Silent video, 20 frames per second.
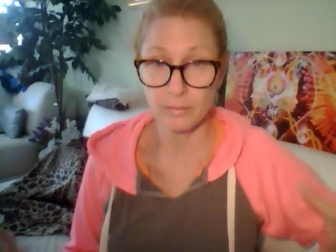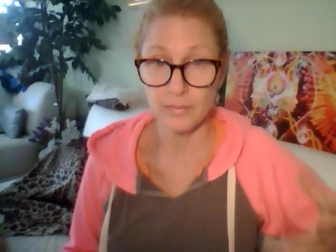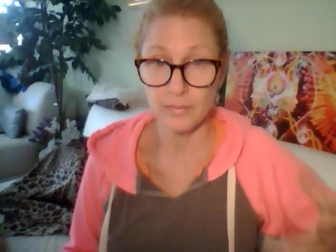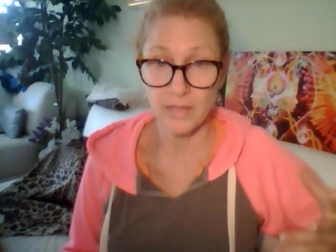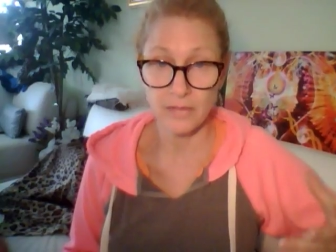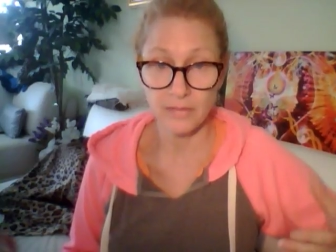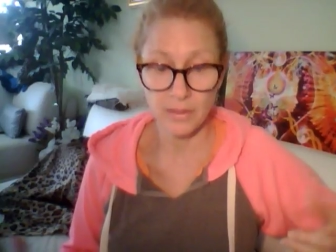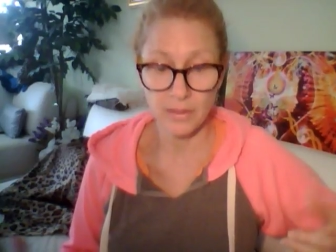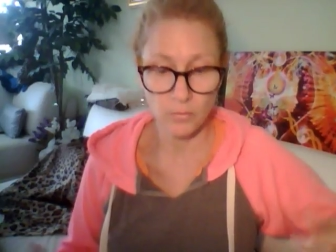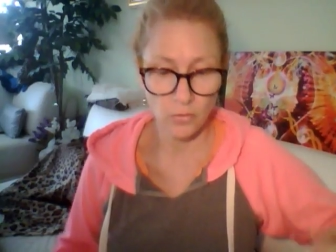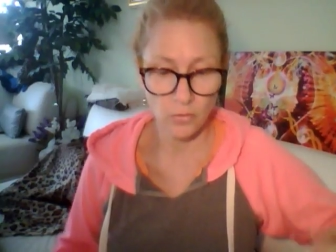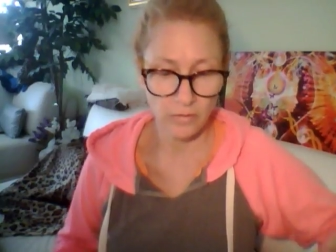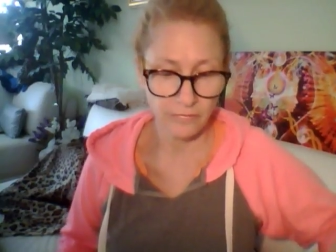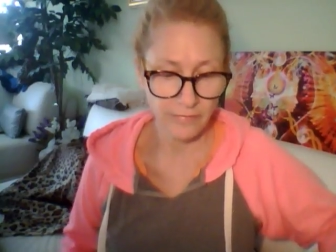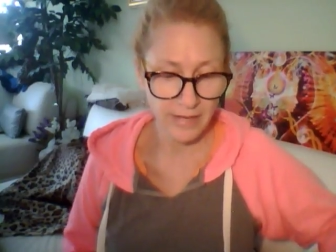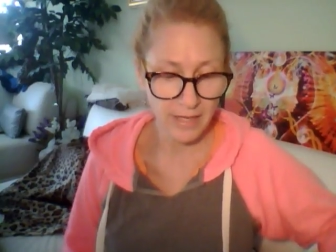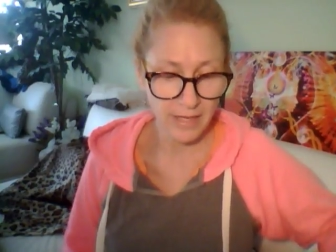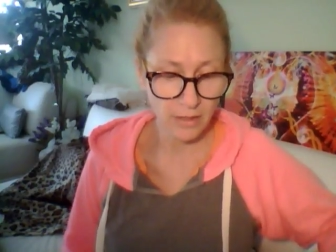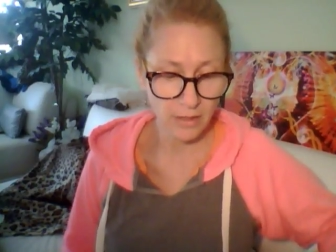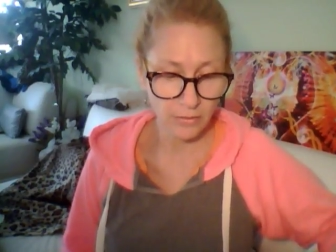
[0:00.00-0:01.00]
definitely more
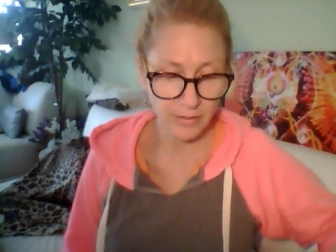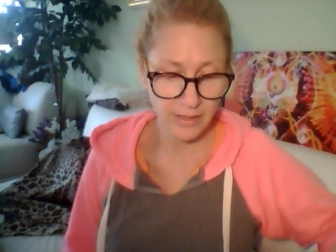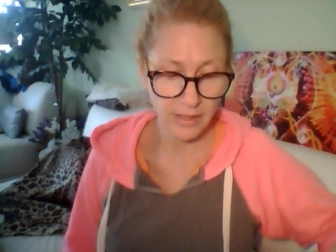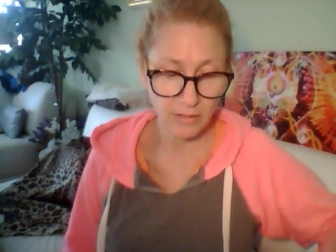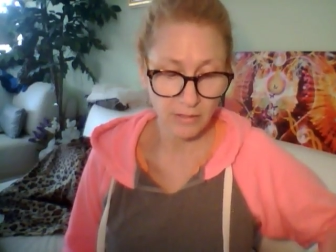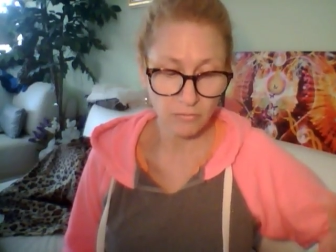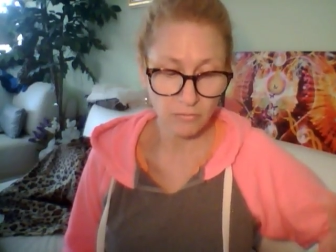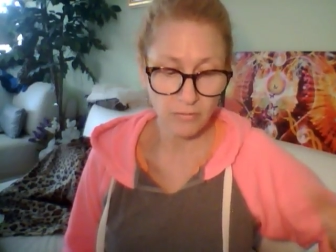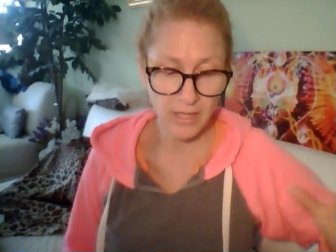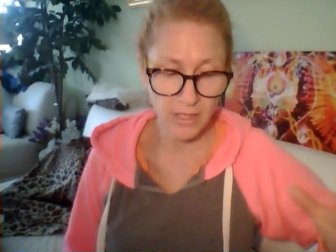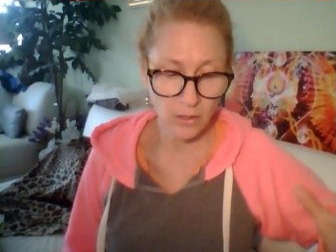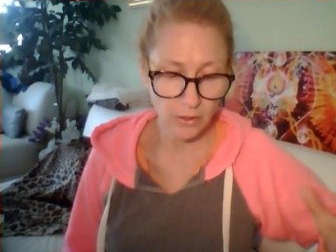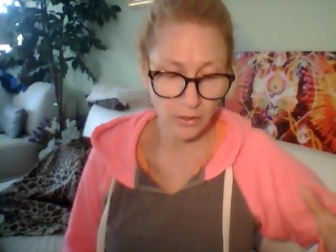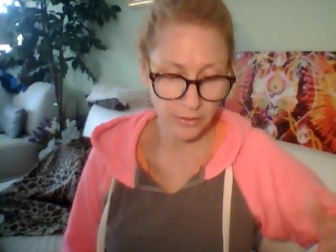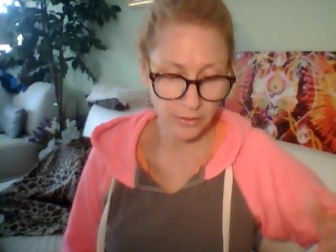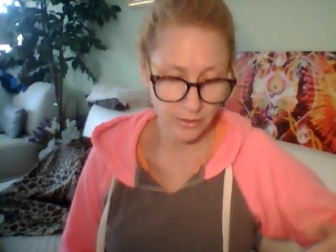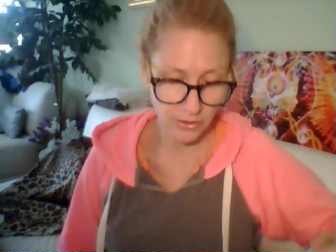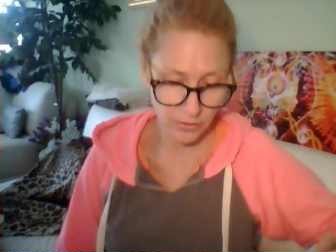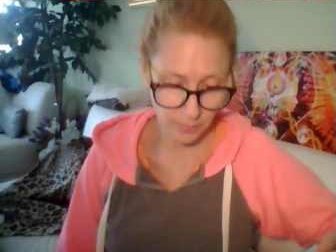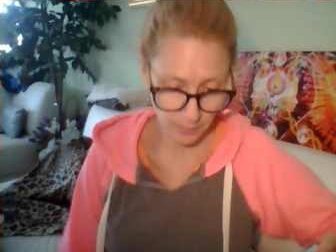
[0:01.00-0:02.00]
fiery and
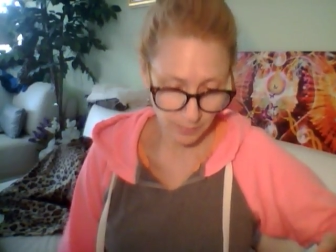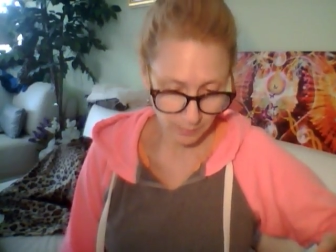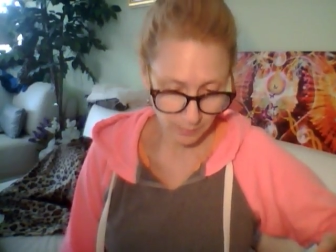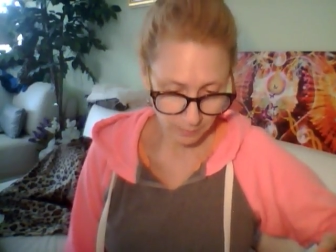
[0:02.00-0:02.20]
red-orange.